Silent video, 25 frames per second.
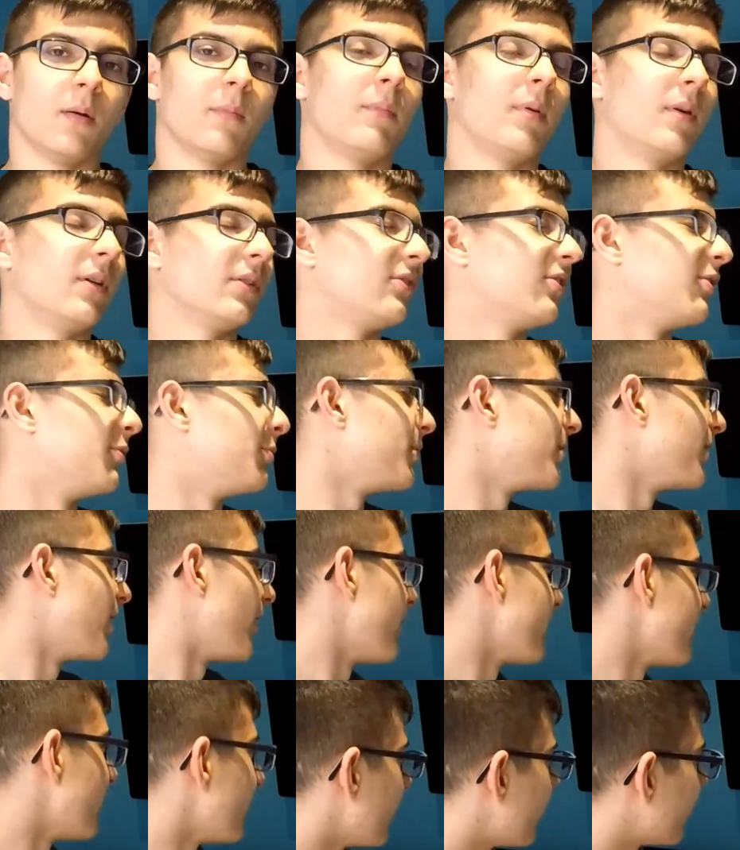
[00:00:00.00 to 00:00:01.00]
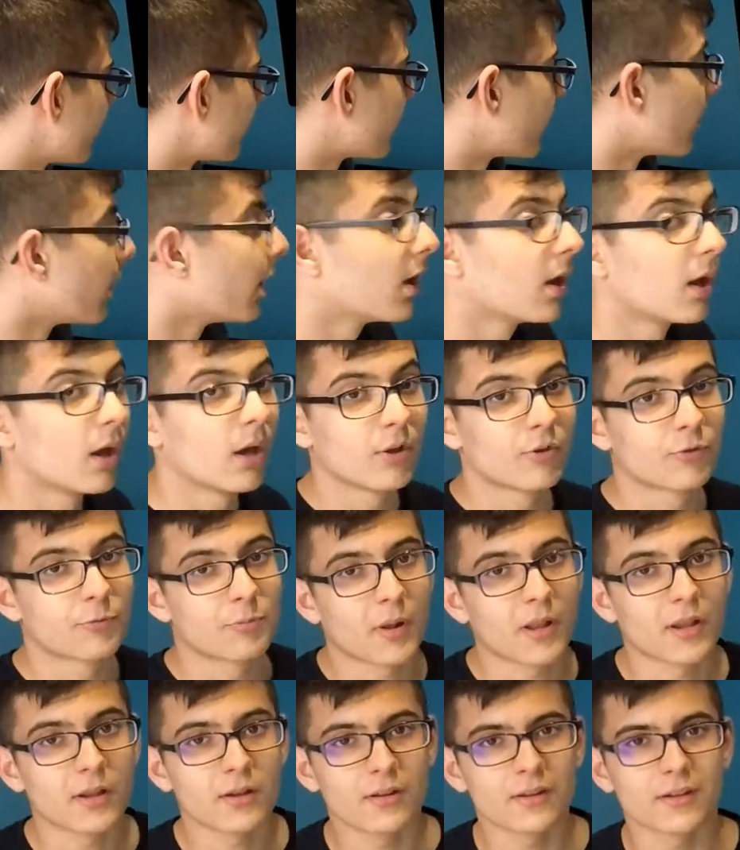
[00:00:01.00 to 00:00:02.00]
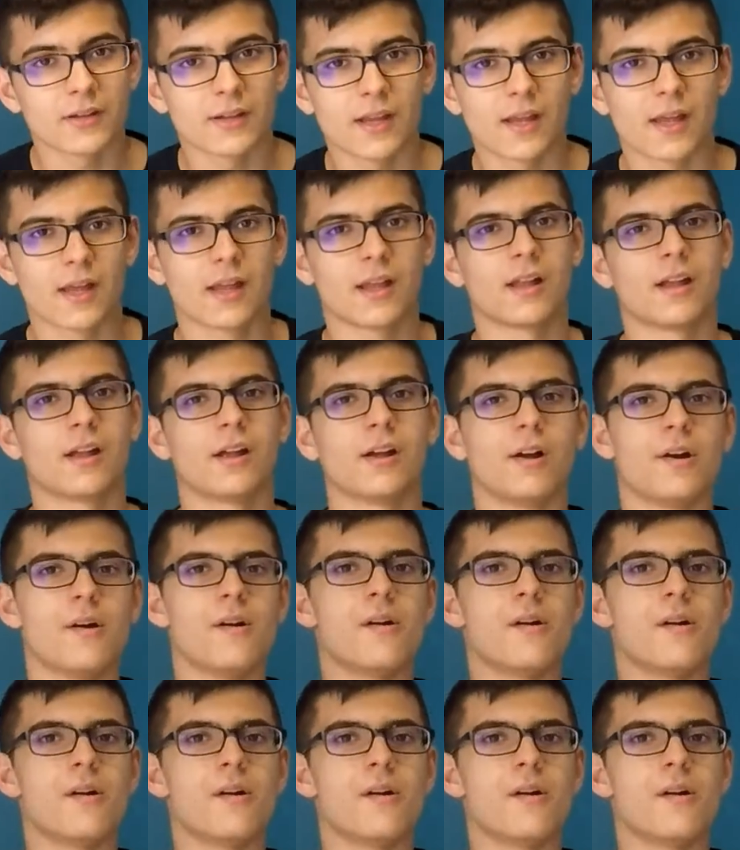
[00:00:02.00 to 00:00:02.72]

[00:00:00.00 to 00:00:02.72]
but to be honest, it's probably going to get